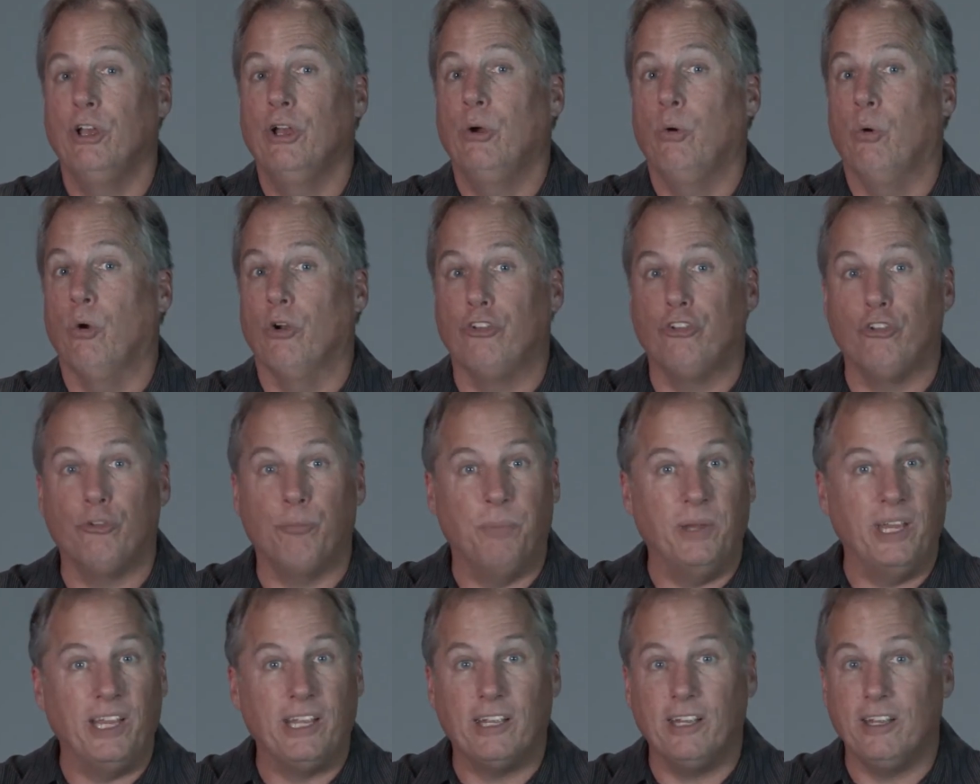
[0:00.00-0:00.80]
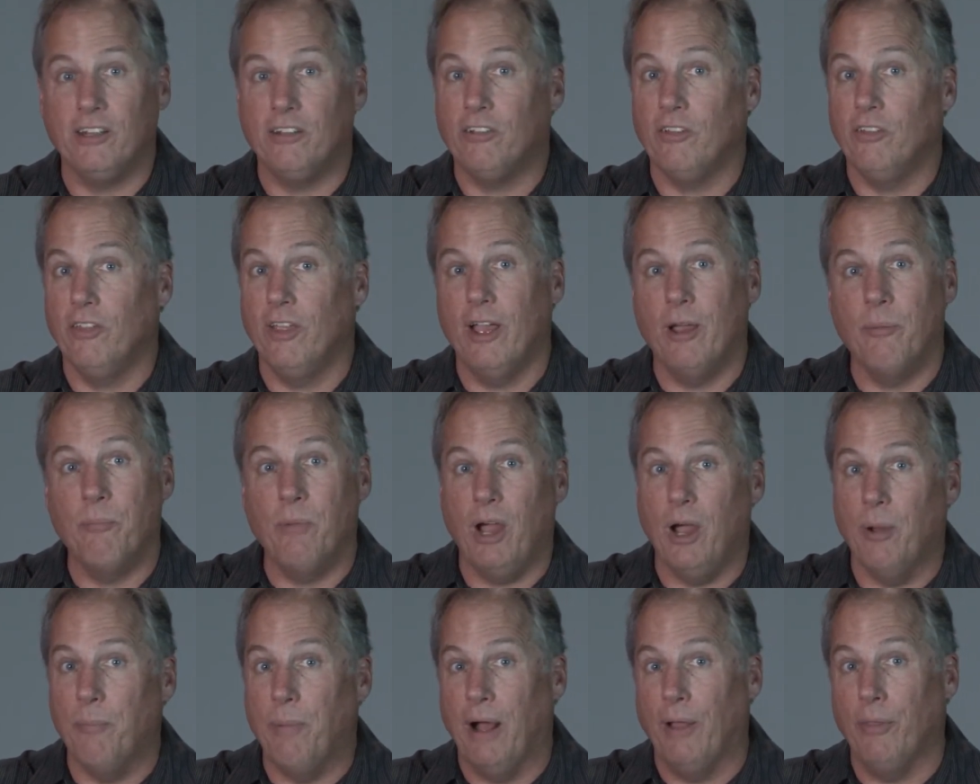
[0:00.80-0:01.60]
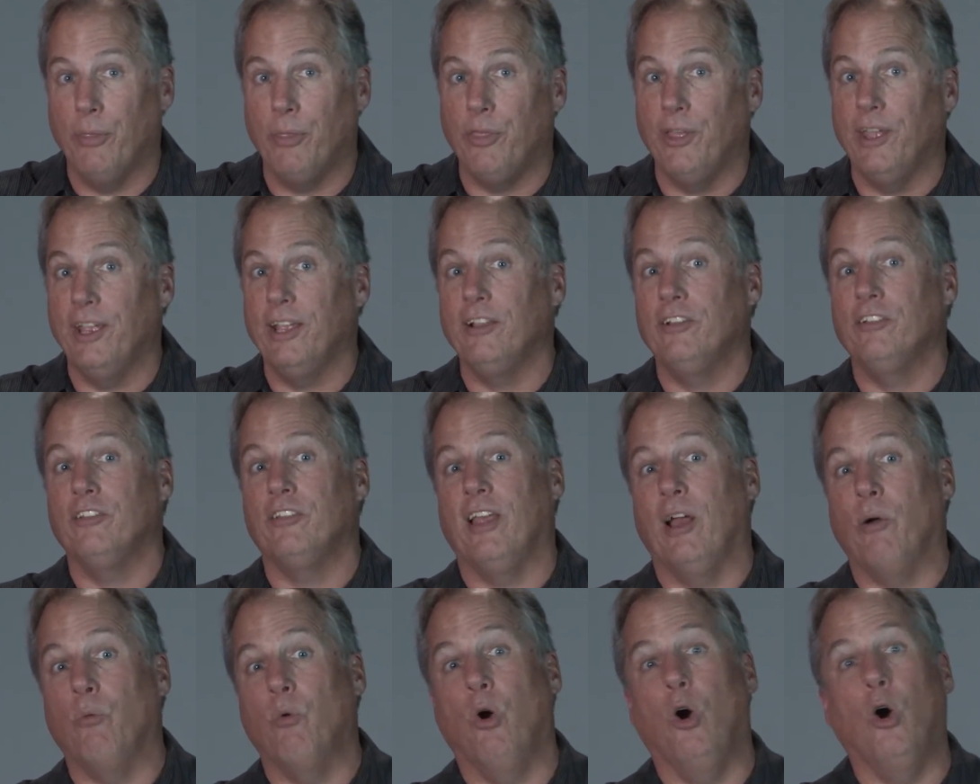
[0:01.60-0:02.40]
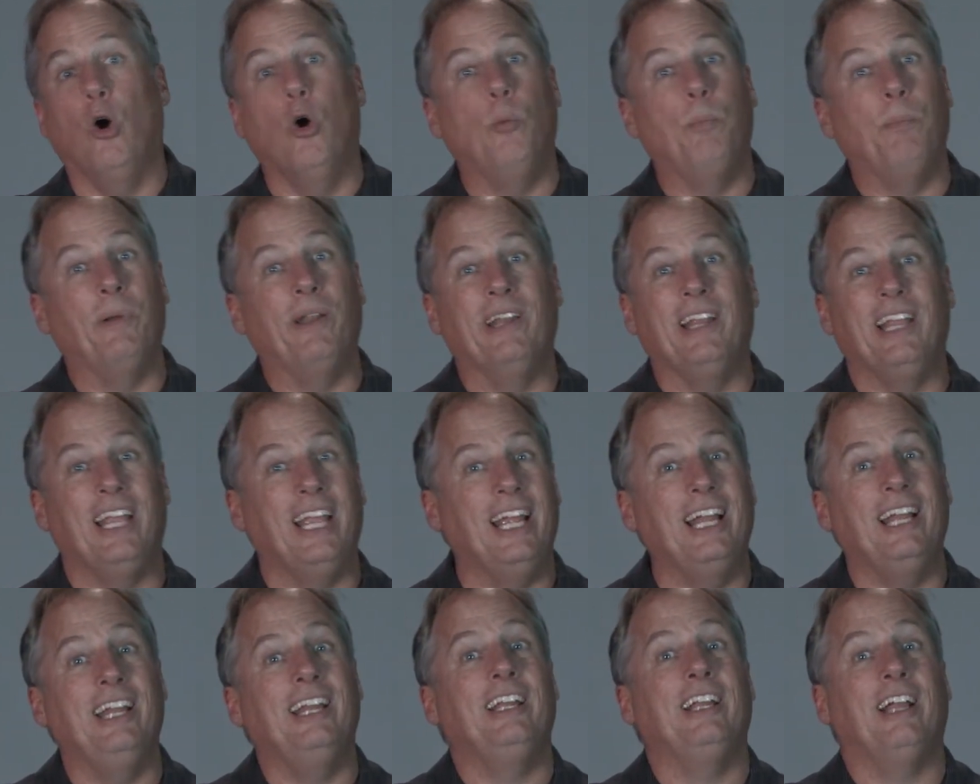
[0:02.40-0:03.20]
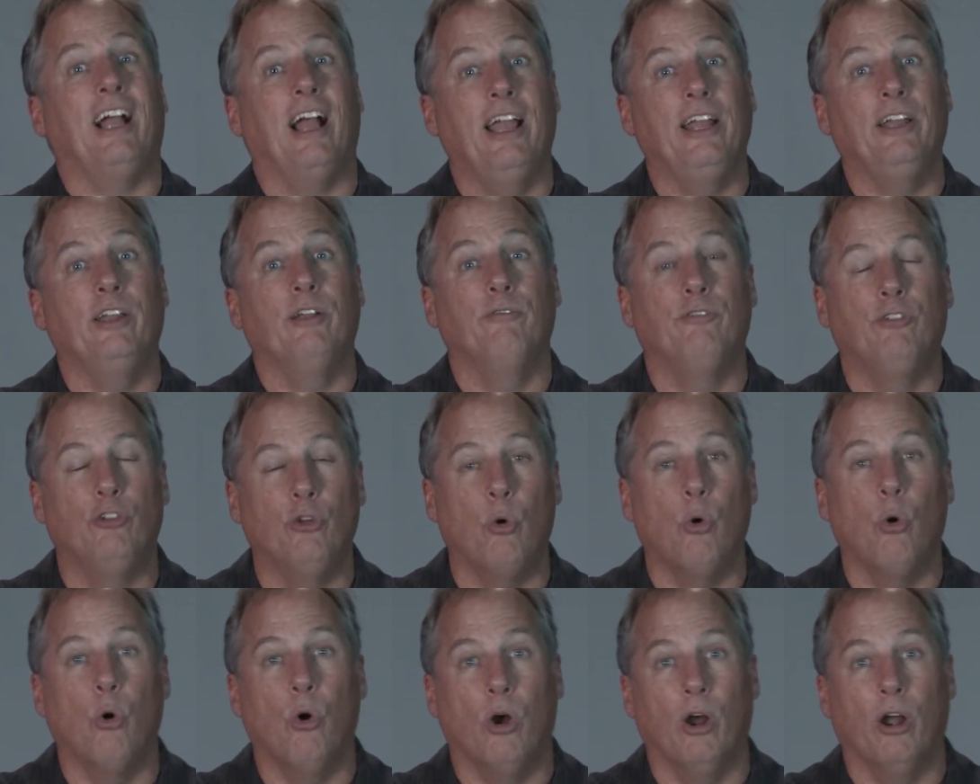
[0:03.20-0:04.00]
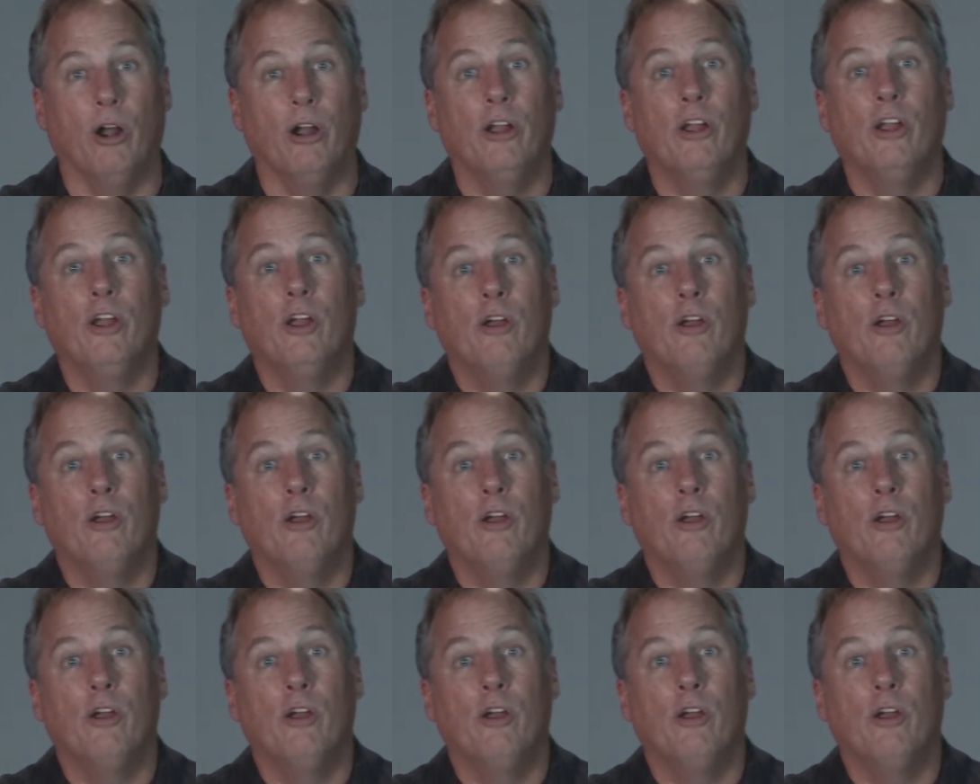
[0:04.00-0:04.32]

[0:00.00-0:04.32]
or speaking to them about things that will open any kind of door